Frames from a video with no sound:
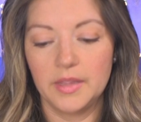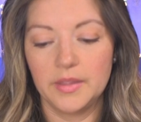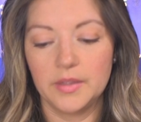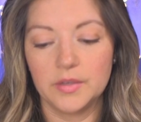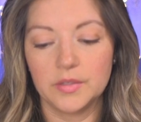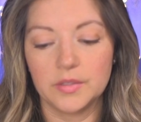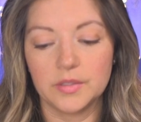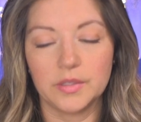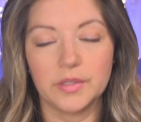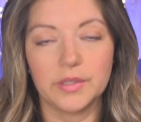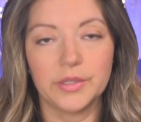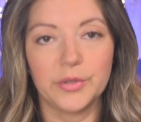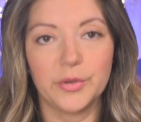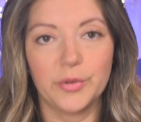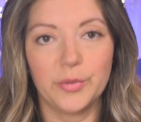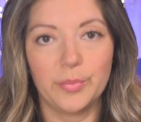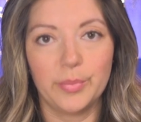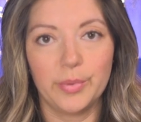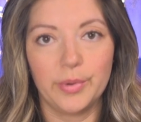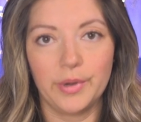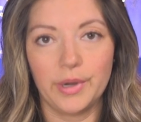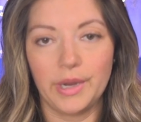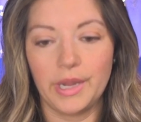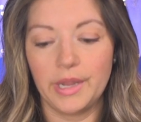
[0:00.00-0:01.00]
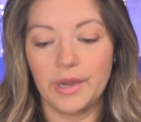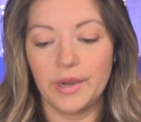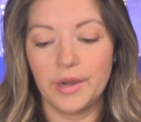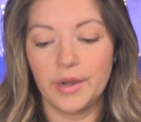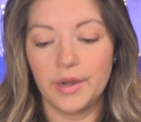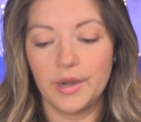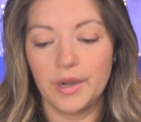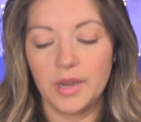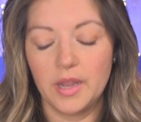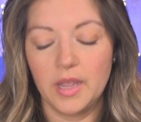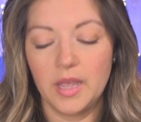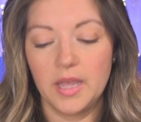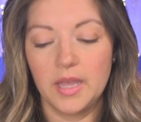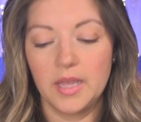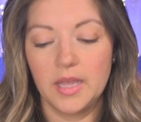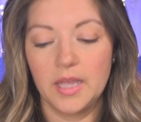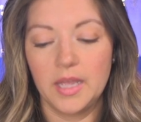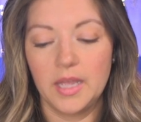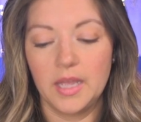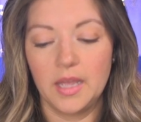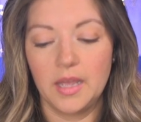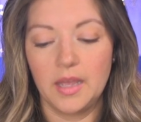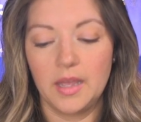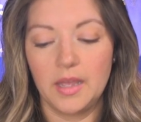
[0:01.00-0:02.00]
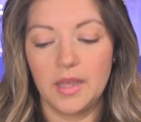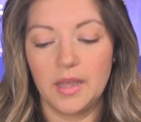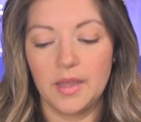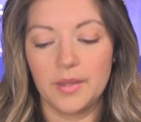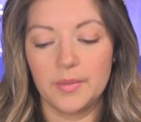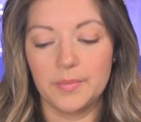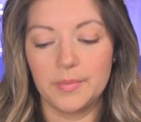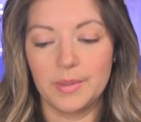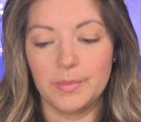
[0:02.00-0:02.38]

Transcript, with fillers: There's a little prayer um,